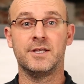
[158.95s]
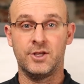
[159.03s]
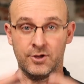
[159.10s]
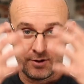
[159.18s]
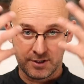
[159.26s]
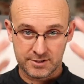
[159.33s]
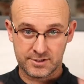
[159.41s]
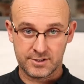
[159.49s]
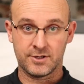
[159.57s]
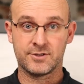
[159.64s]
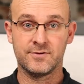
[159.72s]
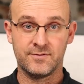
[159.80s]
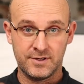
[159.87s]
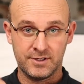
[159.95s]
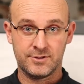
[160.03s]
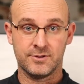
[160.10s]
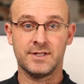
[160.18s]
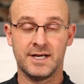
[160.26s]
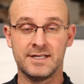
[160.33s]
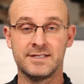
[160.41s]
that you can start to
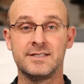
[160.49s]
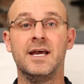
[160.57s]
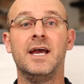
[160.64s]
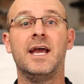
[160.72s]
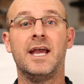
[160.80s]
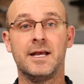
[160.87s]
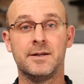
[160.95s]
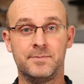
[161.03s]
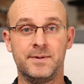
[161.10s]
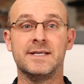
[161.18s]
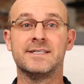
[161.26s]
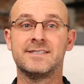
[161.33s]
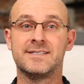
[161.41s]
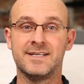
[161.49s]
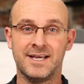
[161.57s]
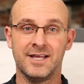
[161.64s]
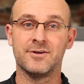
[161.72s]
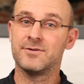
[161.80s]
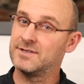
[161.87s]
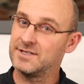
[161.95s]
visualize and piece together.